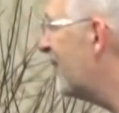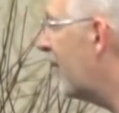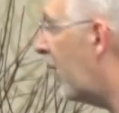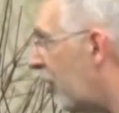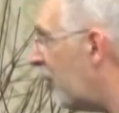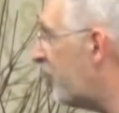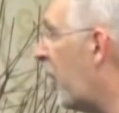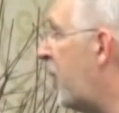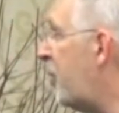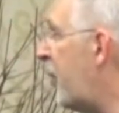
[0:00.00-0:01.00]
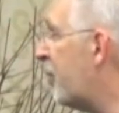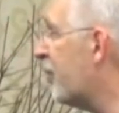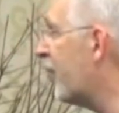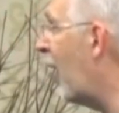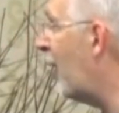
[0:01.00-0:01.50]
I don't blame people
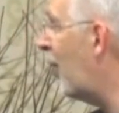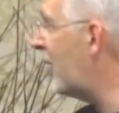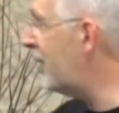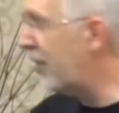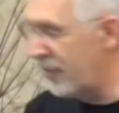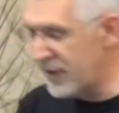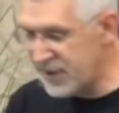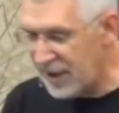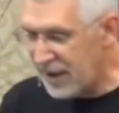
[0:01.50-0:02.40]
for not wanting to hear this.